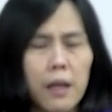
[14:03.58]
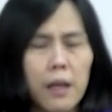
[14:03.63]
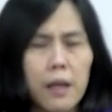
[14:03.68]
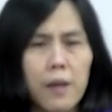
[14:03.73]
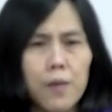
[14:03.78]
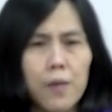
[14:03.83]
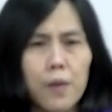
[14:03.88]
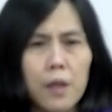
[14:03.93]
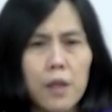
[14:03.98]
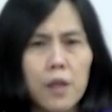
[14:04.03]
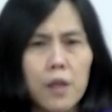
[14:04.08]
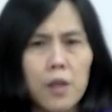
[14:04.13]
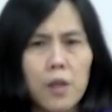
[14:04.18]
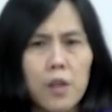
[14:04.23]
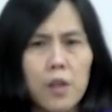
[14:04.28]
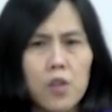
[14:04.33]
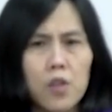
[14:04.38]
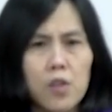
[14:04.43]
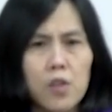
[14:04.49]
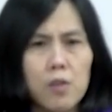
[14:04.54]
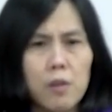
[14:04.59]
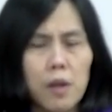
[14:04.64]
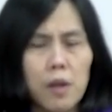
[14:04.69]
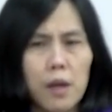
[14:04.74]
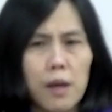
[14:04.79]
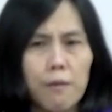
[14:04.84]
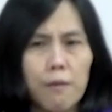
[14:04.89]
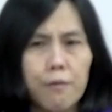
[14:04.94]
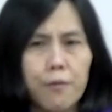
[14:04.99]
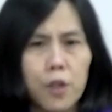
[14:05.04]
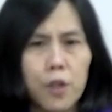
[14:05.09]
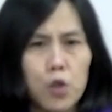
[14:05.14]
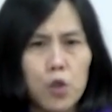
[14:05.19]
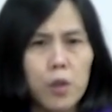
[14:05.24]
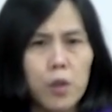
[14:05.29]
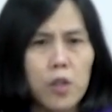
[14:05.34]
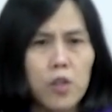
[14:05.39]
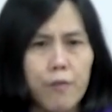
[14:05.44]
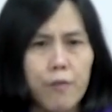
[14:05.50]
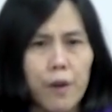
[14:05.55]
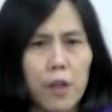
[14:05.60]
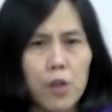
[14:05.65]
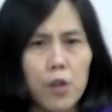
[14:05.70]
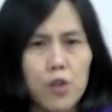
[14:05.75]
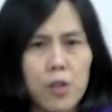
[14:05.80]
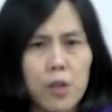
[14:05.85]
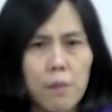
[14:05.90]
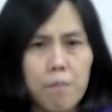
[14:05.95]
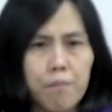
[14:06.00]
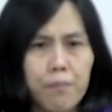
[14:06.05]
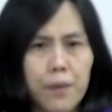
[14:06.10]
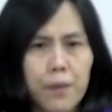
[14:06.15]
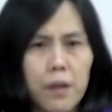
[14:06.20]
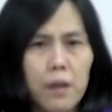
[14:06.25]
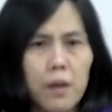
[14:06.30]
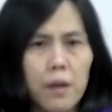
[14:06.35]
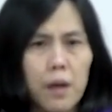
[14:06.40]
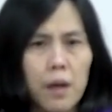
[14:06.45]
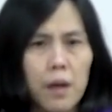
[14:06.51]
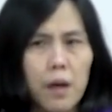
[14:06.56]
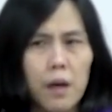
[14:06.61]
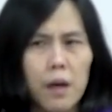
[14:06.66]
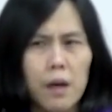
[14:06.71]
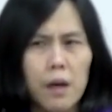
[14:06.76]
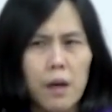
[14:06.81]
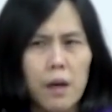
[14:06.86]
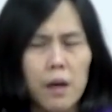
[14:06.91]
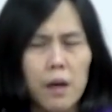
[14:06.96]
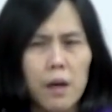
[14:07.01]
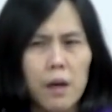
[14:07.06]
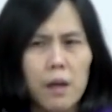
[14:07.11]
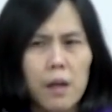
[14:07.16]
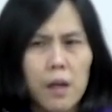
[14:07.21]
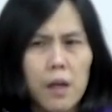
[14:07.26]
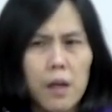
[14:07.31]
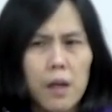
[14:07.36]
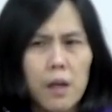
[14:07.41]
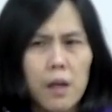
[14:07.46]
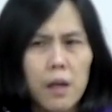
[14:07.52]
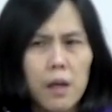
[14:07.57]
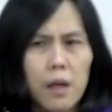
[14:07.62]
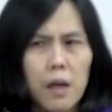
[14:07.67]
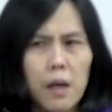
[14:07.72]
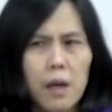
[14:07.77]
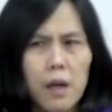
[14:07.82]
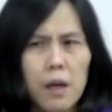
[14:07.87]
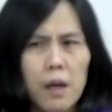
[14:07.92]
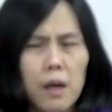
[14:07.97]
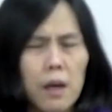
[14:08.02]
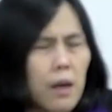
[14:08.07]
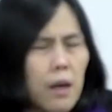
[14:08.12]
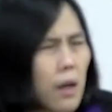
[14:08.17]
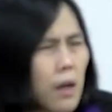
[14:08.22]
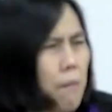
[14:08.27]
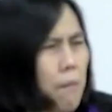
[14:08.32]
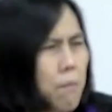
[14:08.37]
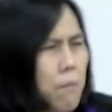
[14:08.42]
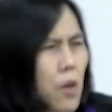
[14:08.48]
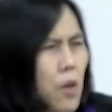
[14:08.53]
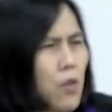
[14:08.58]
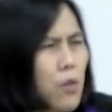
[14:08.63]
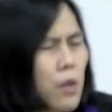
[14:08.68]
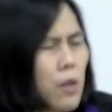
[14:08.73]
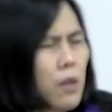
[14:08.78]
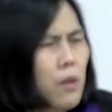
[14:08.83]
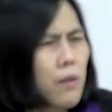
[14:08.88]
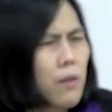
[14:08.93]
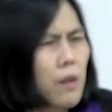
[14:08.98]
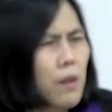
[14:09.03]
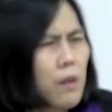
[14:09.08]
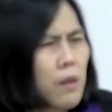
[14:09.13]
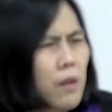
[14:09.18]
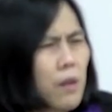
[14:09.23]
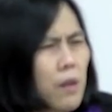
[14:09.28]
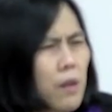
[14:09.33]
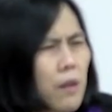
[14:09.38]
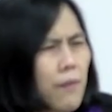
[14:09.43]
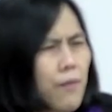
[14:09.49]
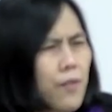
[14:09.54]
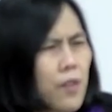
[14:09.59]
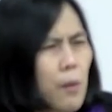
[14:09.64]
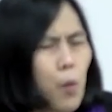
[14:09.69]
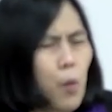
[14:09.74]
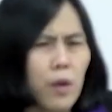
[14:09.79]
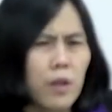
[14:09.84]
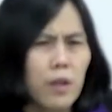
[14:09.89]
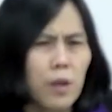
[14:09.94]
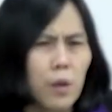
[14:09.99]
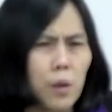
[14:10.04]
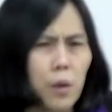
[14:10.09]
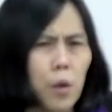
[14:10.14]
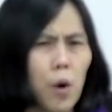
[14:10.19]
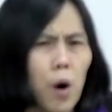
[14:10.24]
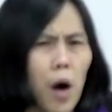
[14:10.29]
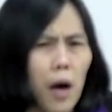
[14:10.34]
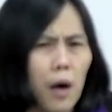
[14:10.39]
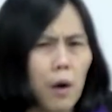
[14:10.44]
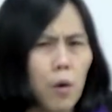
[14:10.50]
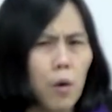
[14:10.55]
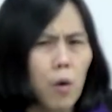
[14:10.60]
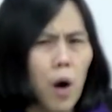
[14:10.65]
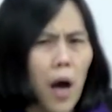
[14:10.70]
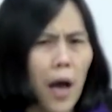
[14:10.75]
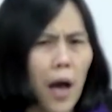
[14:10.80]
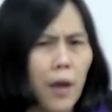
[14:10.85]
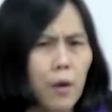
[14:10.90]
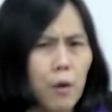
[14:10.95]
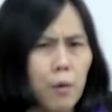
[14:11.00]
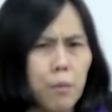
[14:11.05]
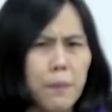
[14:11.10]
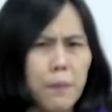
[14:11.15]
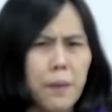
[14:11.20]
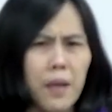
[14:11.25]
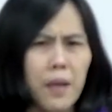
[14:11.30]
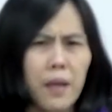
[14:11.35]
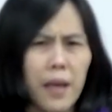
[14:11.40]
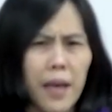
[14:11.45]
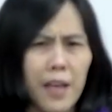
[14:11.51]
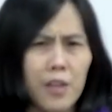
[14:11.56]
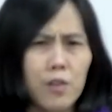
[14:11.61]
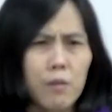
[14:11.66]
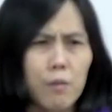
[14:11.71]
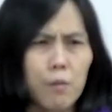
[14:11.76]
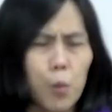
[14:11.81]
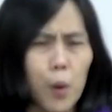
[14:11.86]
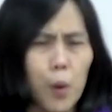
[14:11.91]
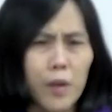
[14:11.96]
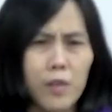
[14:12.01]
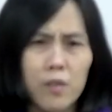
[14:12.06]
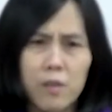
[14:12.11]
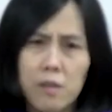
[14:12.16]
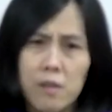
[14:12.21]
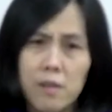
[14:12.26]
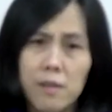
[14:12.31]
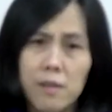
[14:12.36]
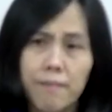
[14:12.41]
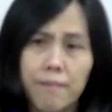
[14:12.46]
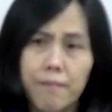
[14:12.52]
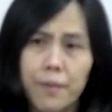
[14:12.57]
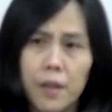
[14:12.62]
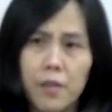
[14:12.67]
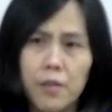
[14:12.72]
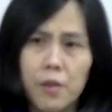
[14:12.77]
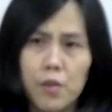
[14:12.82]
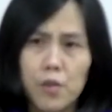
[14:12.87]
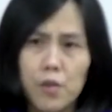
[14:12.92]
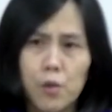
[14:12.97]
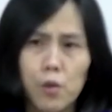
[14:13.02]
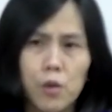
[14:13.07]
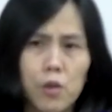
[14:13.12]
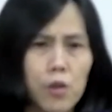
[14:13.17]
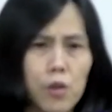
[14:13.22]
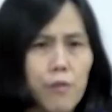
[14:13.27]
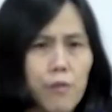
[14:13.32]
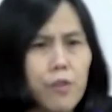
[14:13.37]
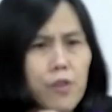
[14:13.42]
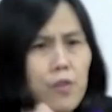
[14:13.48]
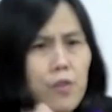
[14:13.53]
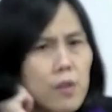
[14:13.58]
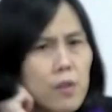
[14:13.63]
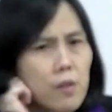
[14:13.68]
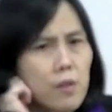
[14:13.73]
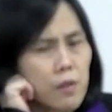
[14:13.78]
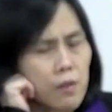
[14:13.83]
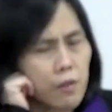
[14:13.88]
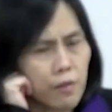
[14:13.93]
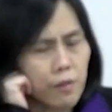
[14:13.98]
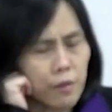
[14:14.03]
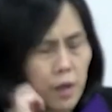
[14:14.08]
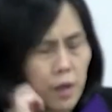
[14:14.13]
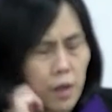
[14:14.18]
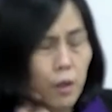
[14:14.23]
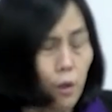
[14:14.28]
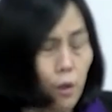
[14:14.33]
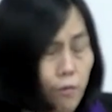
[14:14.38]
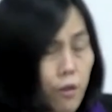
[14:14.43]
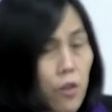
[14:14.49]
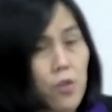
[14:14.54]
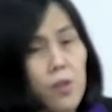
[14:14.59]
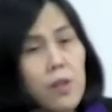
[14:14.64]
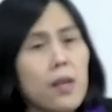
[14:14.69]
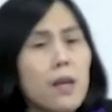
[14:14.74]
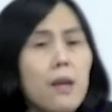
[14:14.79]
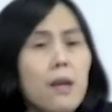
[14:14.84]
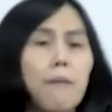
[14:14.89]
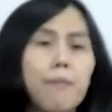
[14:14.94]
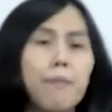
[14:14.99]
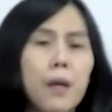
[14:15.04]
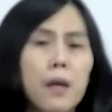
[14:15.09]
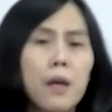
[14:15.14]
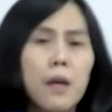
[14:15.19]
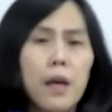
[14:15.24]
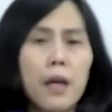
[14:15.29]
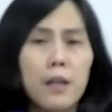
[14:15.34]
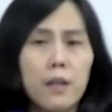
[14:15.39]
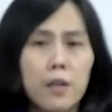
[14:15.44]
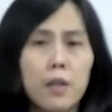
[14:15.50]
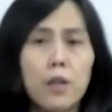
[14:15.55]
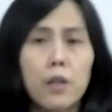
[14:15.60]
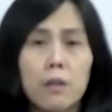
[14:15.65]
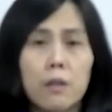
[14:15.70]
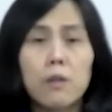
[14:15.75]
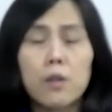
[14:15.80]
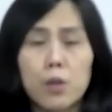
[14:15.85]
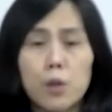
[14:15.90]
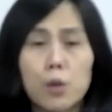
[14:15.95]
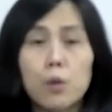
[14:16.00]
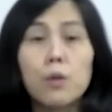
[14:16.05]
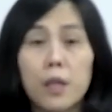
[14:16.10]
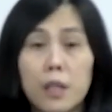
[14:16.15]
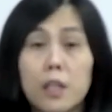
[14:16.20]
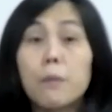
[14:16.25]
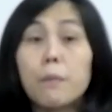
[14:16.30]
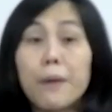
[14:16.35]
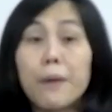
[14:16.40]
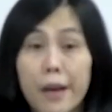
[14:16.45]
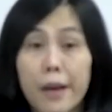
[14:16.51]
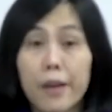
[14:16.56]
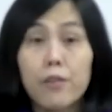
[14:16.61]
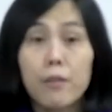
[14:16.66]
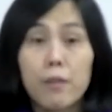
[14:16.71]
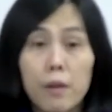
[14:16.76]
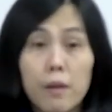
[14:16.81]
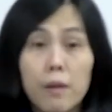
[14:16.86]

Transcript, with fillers: that he, he just uh, finished with his fellowship. Uh, I'm not, is in um, somewhere in Ohio, maybe Case Western, so it's good university, uh, university, and he can do the DBS.